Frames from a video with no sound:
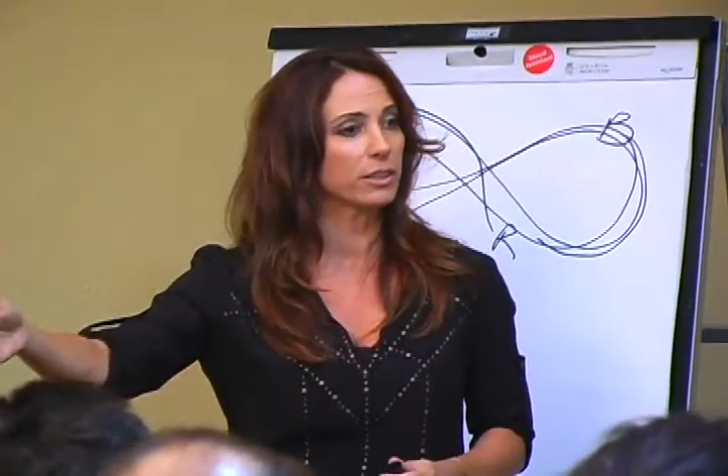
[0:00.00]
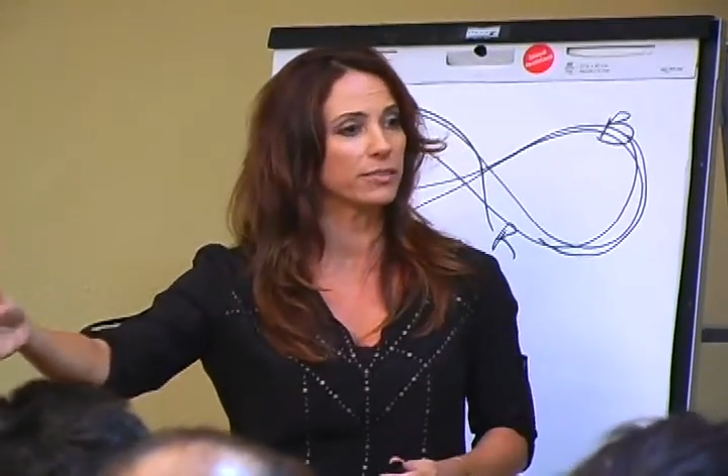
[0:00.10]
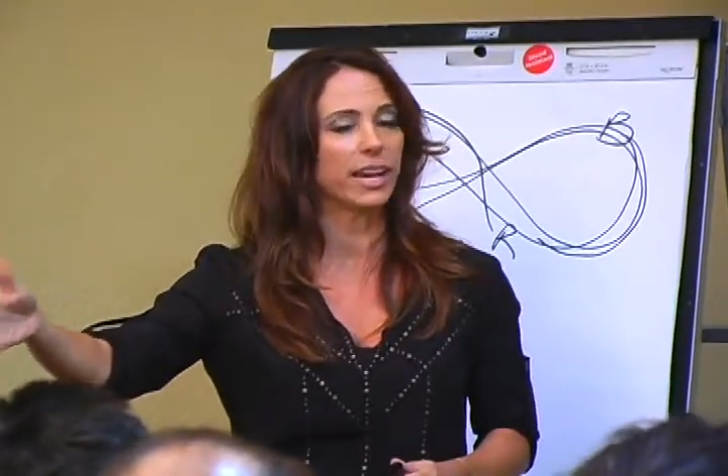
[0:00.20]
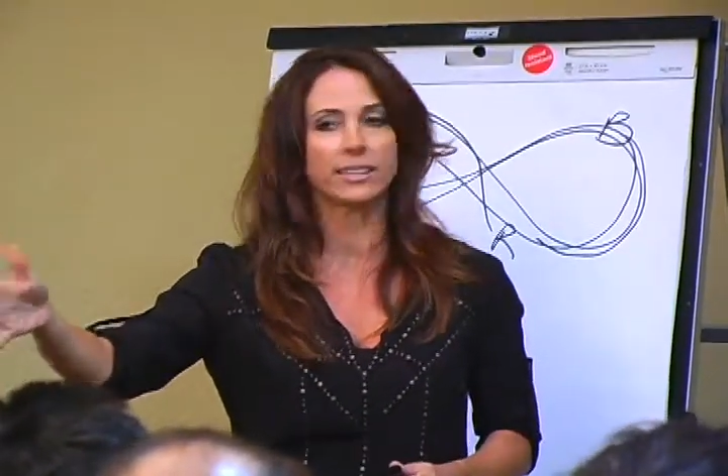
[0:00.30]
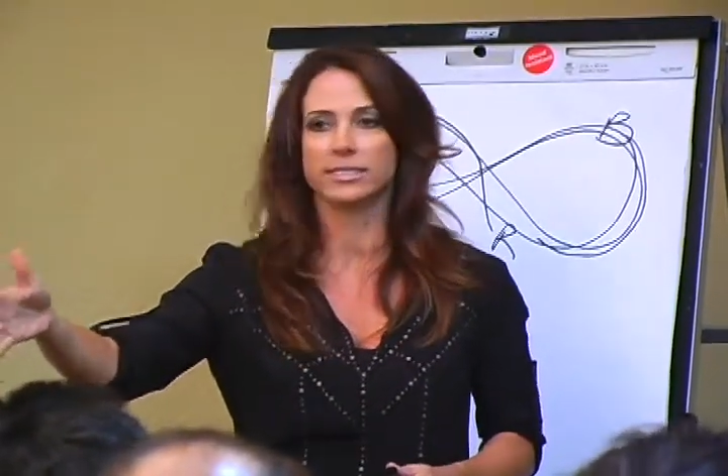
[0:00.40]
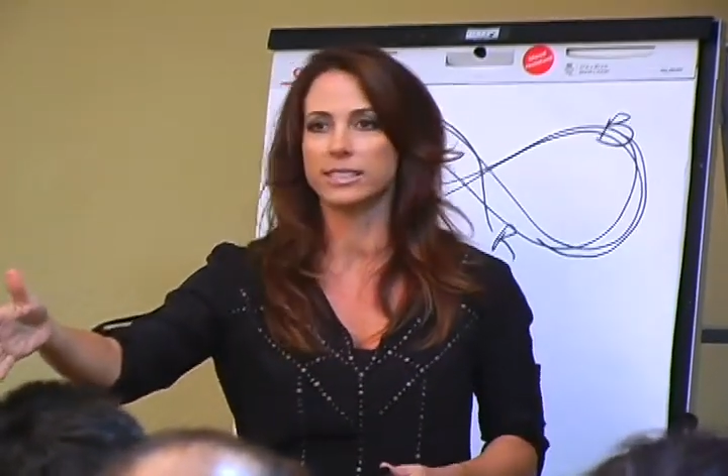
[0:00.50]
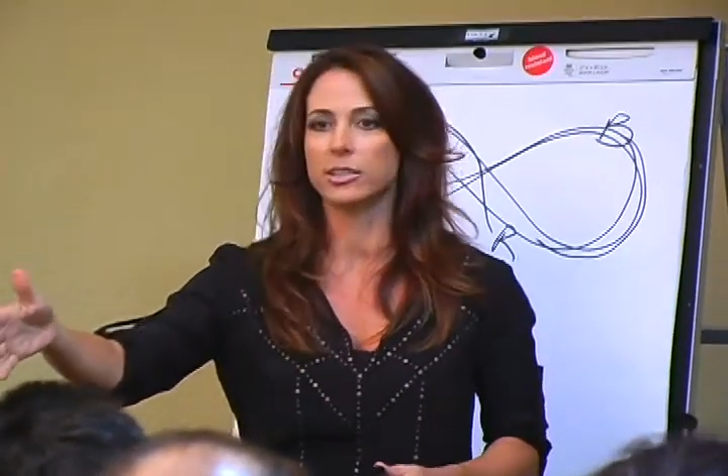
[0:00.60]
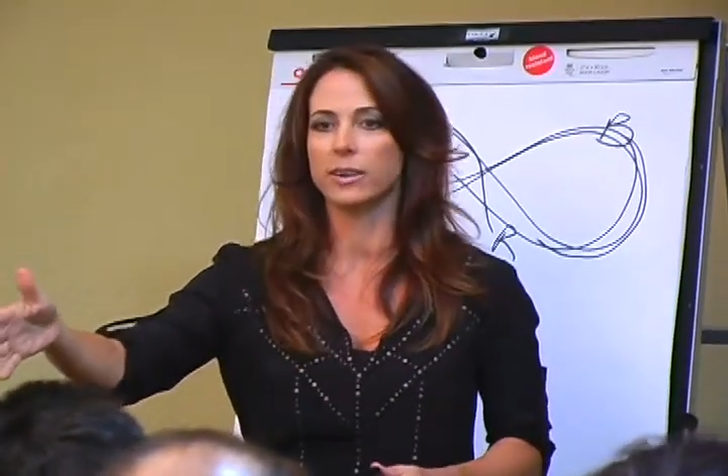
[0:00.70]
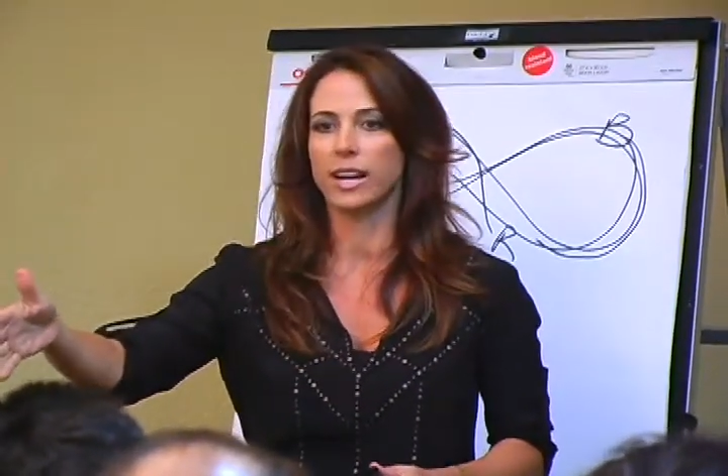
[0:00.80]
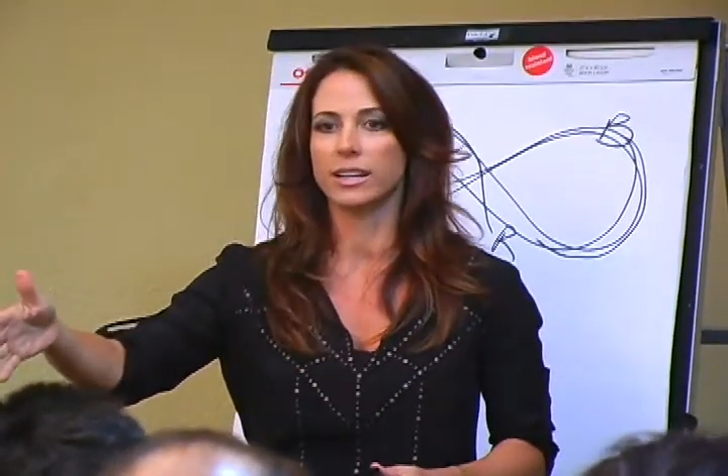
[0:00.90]
If he had a
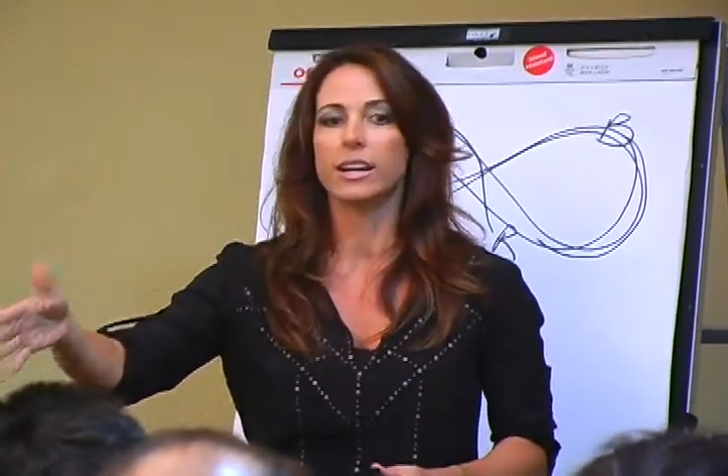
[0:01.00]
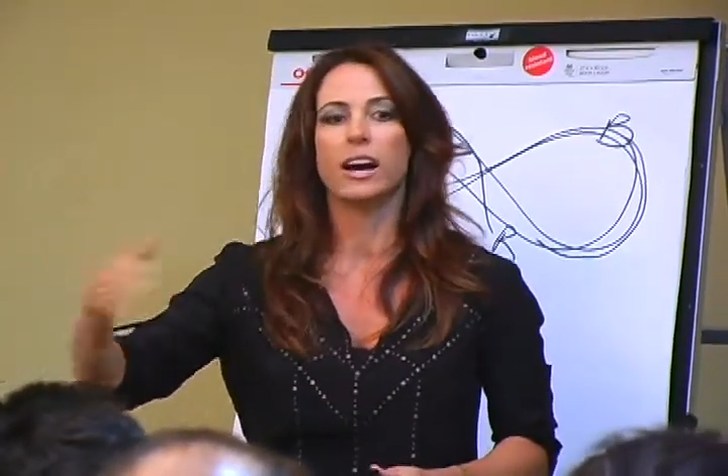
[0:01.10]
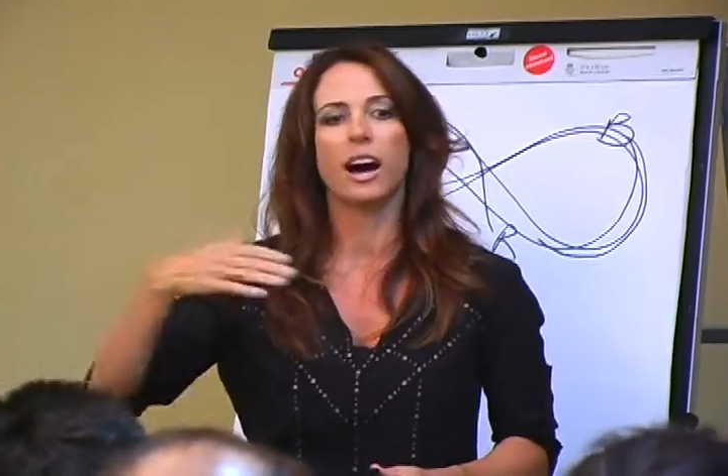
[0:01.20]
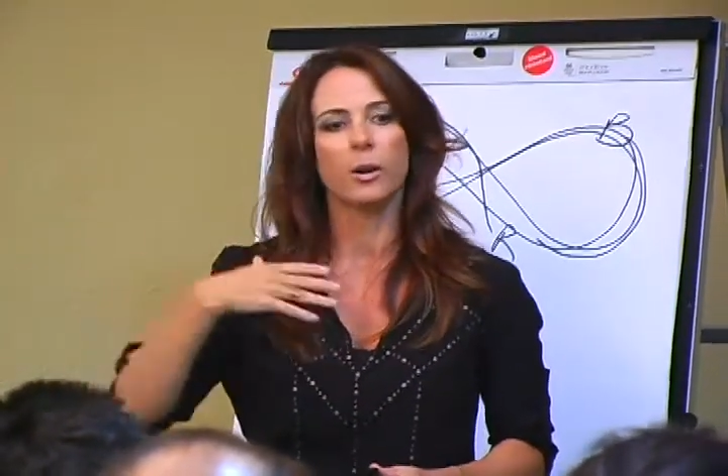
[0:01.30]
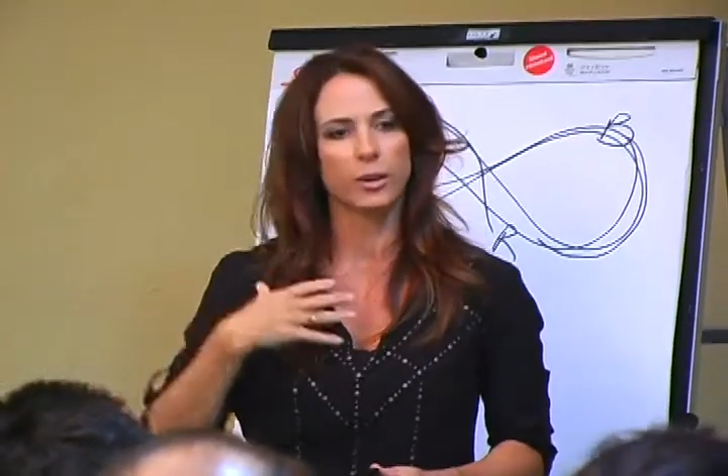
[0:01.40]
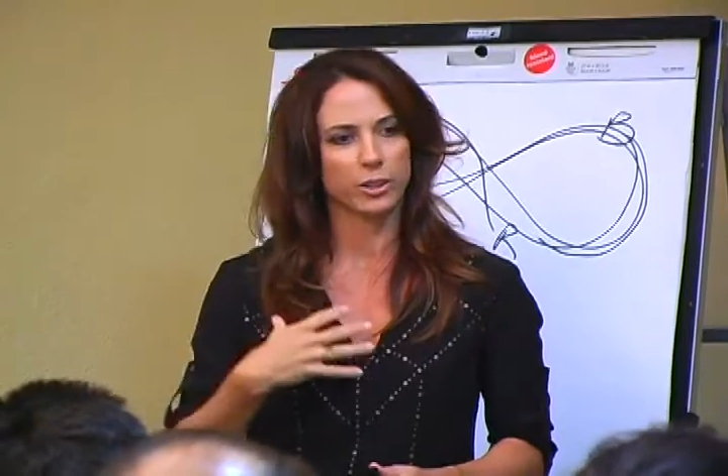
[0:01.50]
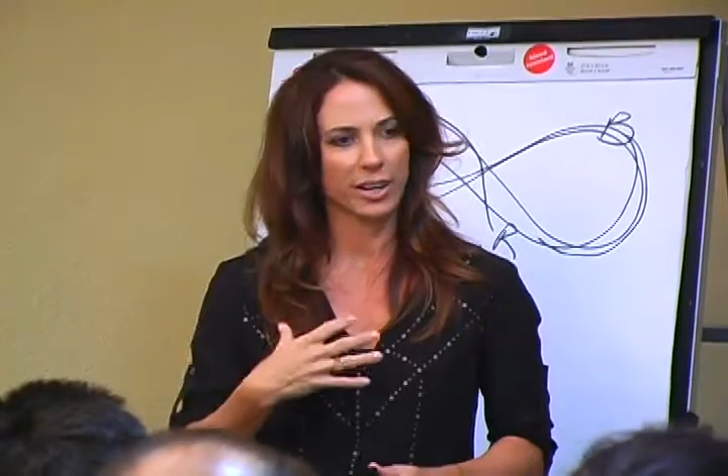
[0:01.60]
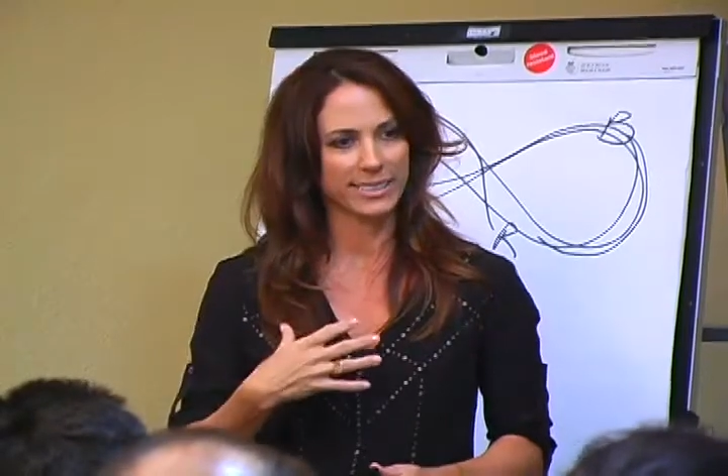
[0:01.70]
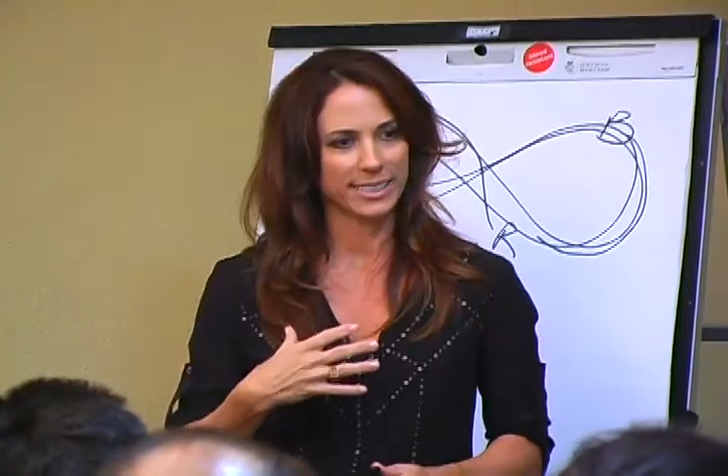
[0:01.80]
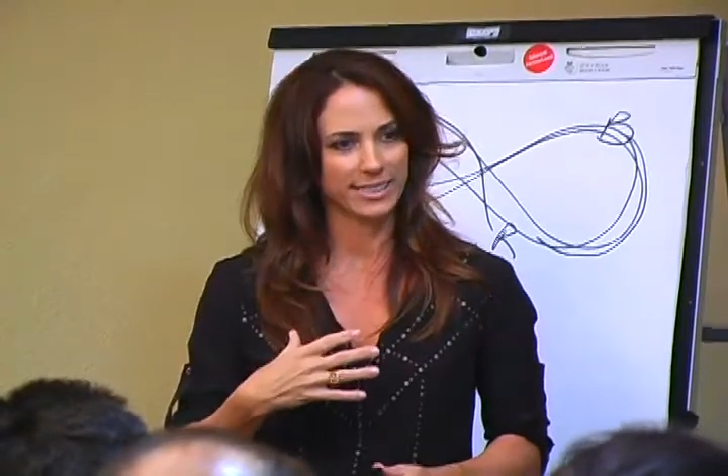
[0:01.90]
cigarette, I went
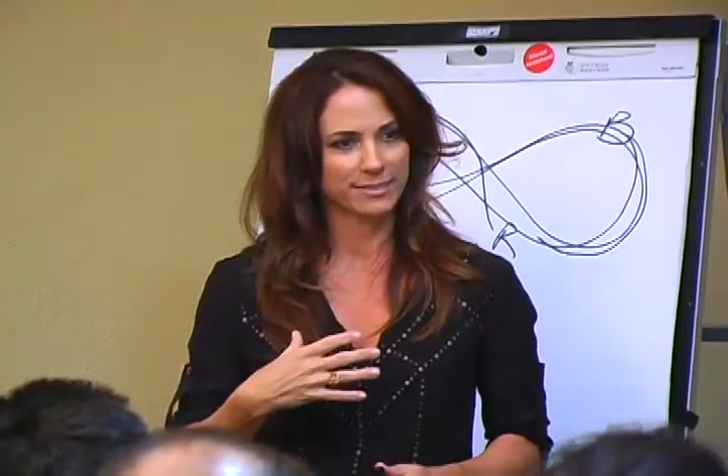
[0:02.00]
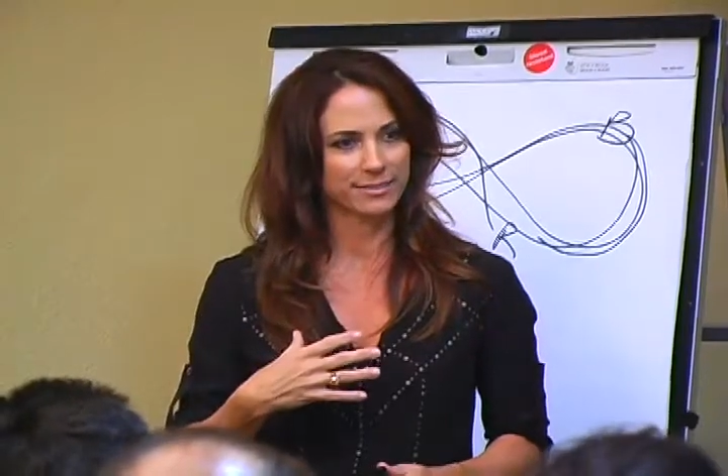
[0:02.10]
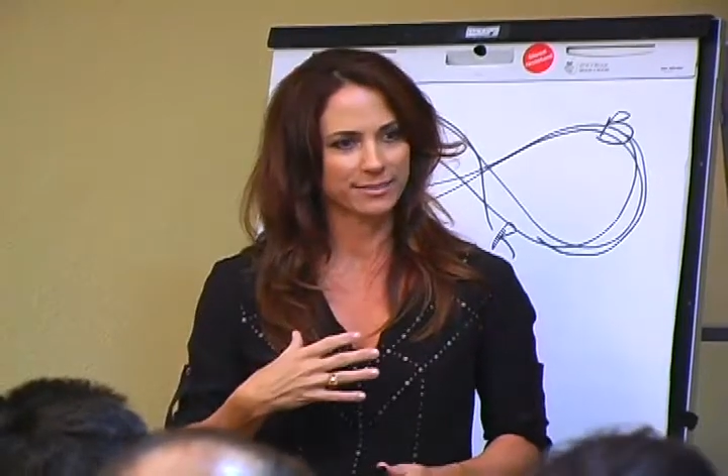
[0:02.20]
crazy.